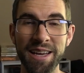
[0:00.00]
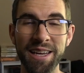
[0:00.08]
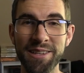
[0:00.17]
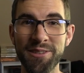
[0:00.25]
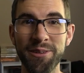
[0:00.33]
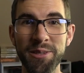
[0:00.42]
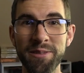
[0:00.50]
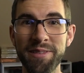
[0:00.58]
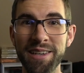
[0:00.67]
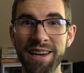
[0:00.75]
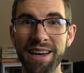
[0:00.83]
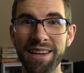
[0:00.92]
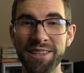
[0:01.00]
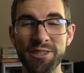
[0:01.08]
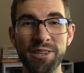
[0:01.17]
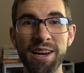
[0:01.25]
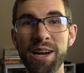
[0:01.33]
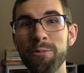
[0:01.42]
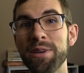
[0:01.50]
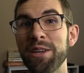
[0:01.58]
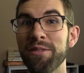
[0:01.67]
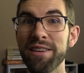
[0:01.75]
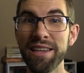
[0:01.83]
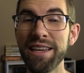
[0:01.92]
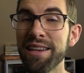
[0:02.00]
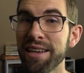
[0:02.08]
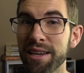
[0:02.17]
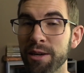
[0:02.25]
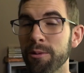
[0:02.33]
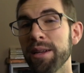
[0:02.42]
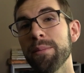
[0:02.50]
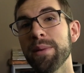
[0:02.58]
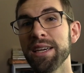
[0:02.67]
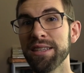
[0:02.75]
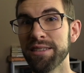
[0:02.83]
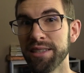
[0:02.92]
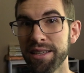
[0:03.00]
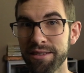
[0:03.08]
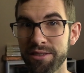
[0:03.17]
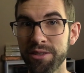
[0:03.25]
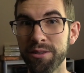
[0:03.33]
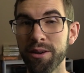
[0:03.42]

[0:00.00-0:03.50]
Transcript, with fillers: and so you've got a shot when you need it and when it makes sense to.